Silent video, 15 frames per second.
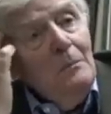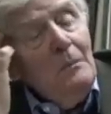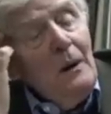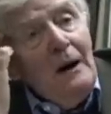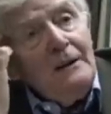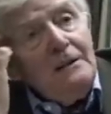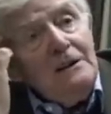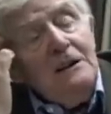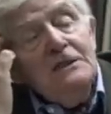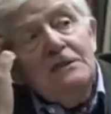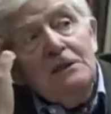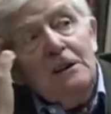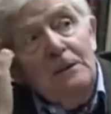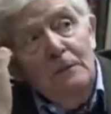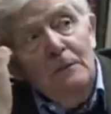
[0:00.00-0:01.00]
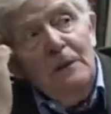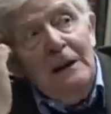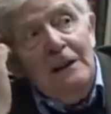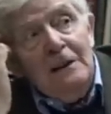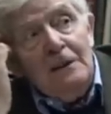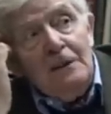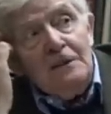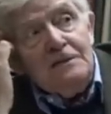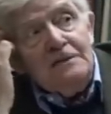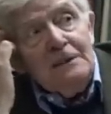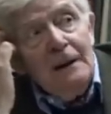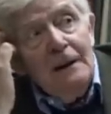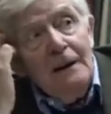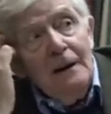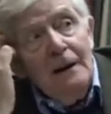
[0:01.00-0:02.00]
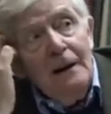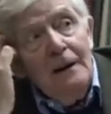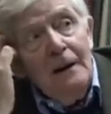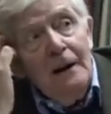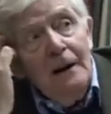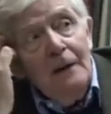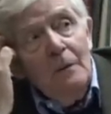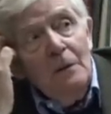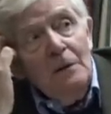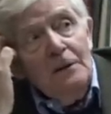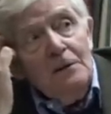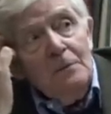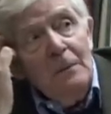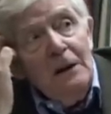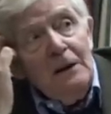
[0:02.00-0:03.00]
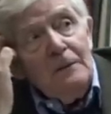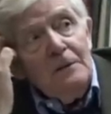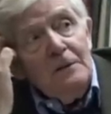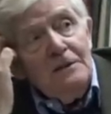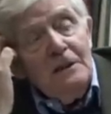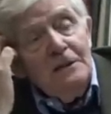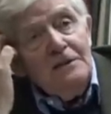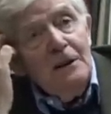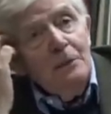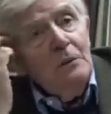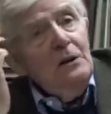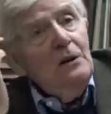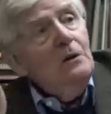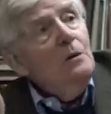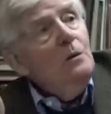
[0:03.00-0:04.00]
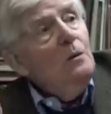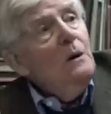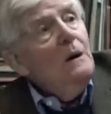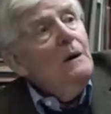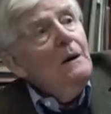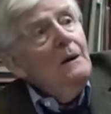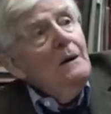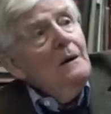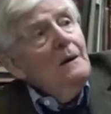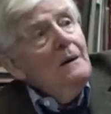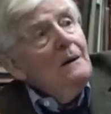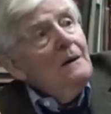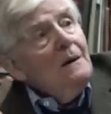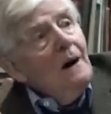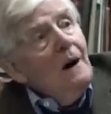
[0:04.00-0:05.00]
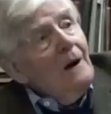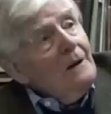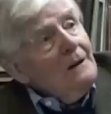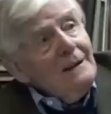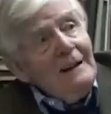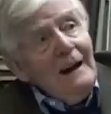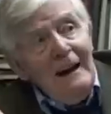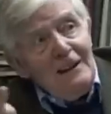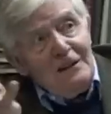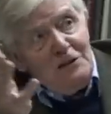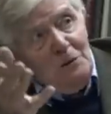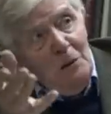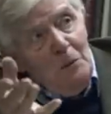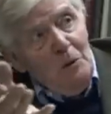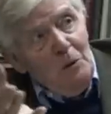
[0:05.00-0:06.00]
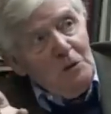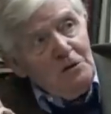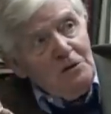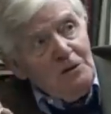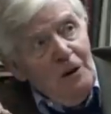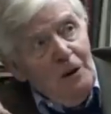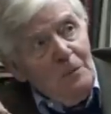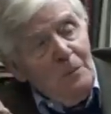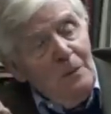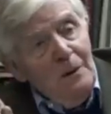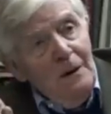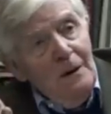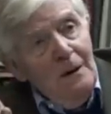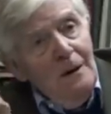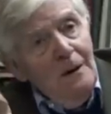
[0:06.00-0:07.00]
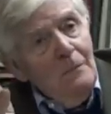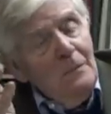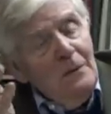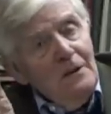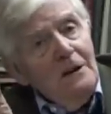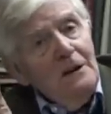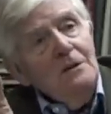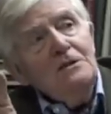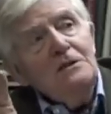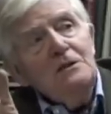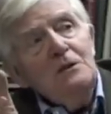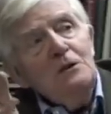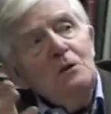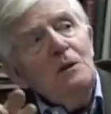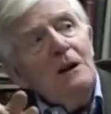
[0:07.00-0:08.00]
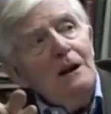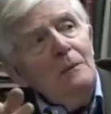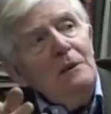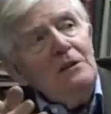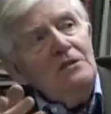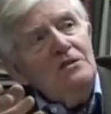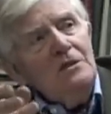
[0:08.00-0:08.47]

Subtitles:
but it's a convenience, I will admit, for say someone who can't get to a bookshop. But those who do come in the